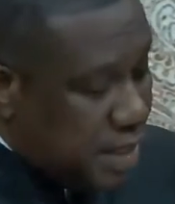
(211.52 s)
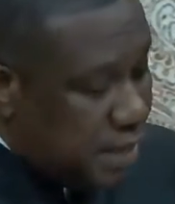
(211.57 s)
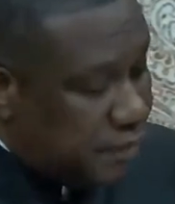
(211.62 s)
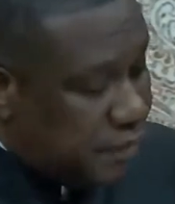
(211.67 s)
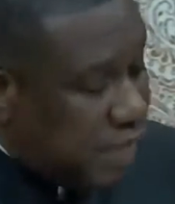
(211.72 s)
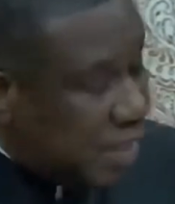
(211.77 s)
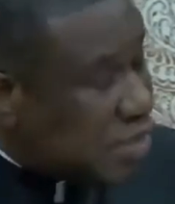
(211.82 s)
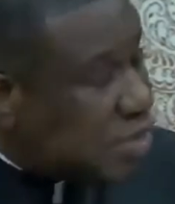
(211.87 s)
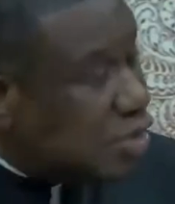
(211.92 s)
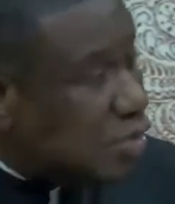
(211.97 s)

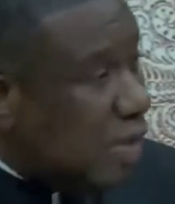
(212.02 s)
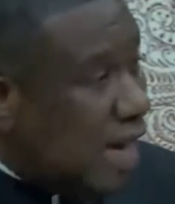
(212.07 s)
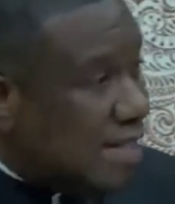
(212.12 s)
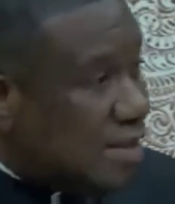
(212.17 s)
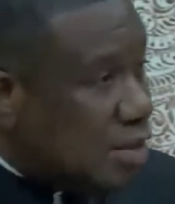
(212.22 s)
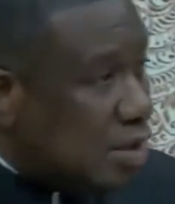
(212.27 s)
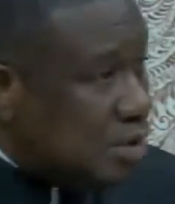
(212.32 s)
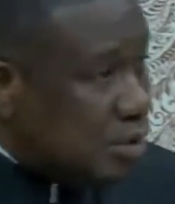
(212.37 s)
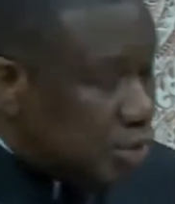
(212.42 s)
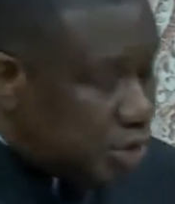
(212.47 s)
This
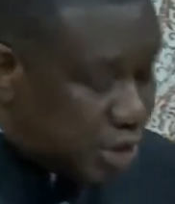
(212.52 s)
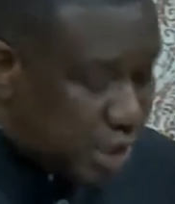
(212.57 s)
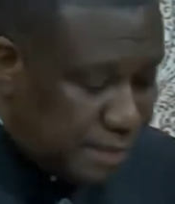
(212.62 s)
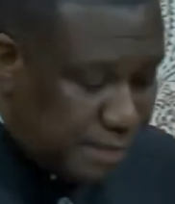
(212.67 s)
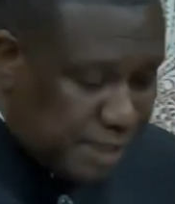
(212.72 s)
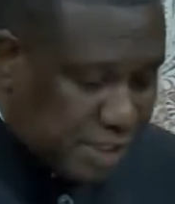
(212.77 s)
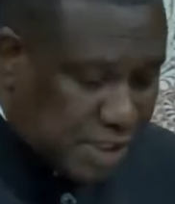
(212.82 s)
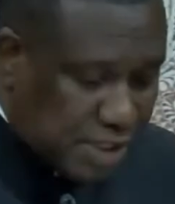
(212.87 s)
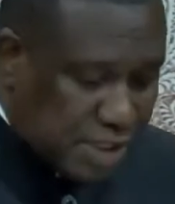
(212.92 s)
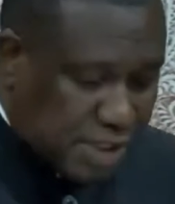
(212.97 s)
resolution,
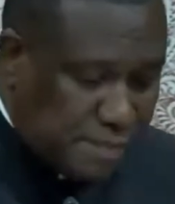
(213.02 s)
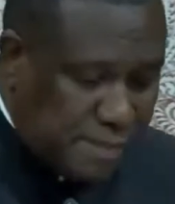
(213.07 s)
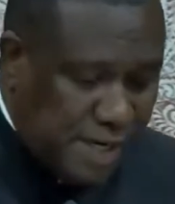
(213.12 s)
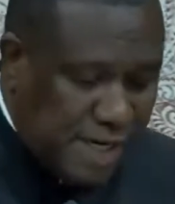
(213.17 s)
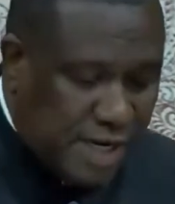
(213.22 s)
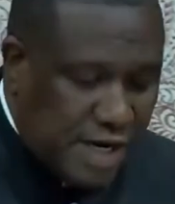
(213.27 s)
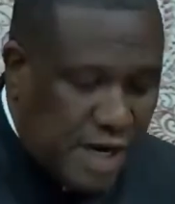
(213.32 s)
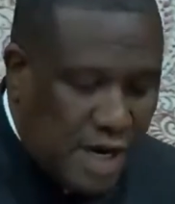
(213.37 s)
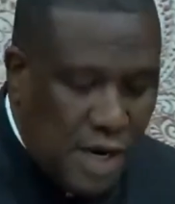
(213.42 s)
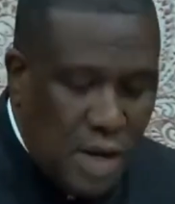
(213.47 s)
Mr.
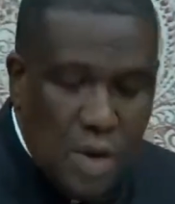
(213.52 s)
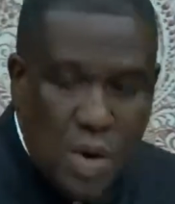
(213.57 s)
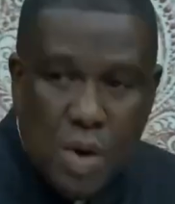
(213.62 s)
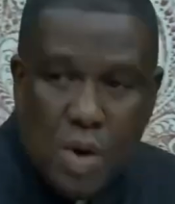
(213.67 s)
Speaker,